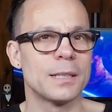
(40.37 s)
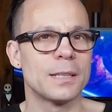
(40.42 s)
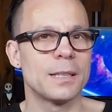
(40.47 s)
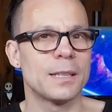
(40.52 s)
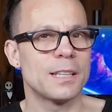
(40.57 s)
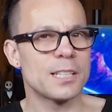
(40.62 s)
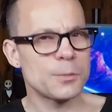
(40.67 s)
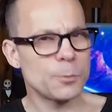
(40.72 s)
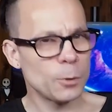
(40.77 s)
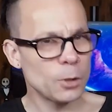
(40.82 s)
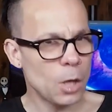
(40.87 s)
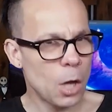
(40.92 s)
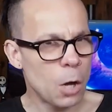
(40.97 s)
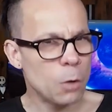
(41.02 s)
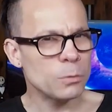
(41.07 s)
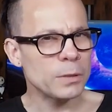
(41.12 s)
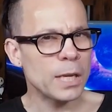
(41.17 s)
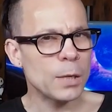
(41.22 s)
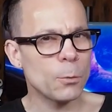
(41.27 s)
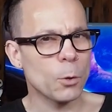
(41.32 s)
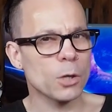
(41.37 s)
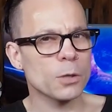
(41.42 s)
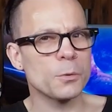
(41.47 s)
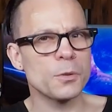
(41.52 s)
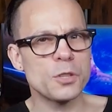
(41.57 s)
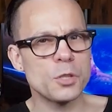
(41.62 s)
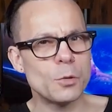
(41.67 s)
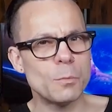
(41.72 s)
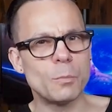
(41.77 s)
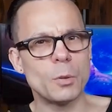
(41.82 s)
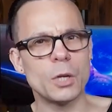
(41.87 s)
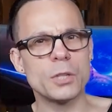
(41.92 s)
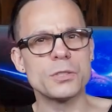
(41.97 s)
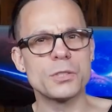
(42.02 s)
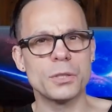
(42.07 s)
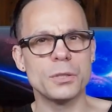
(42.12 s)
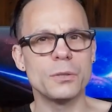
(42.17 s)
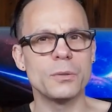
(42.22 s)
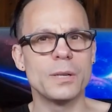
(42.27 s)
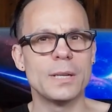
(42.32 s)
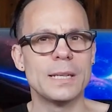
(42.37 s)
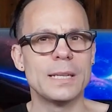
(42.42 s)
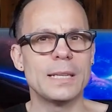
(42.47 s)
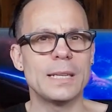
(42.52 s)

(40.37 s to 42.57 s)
This will only work with Ubuntu